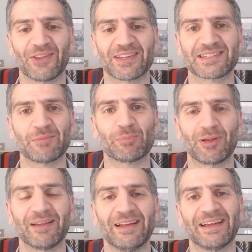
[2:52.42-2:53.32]

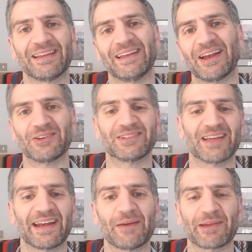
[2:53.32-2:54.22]
simple, you know,
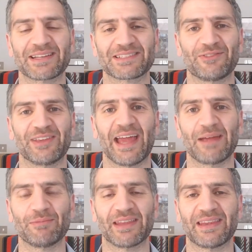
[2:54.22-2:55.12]
dynamics of the
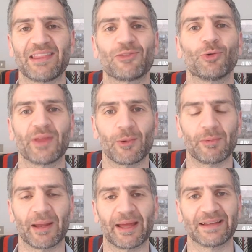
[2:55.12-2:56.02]
game that they thought they were
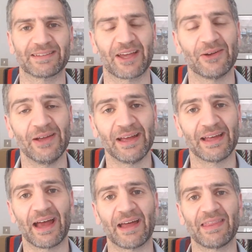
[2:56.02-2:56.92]
playing. So
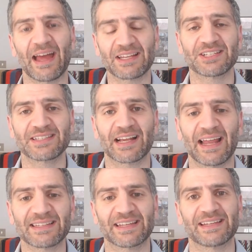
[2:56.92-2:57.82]
that's just a
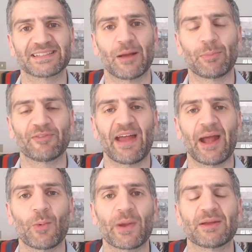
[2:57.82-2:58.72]
classic example of
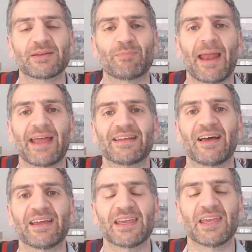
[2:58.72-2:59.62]
how we can blend
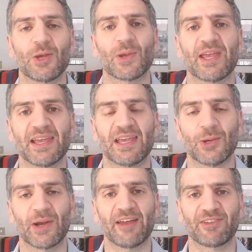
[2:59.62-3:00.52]
IQ,
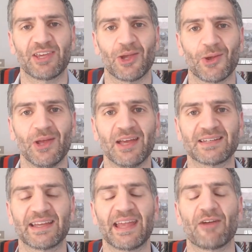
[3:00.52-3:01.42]
EQ, and FQ
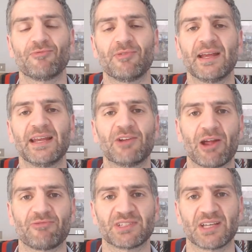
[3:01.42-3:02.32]
to get really
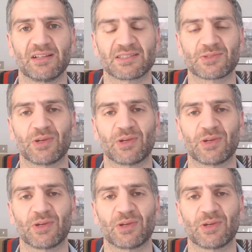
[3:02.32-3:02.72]
great results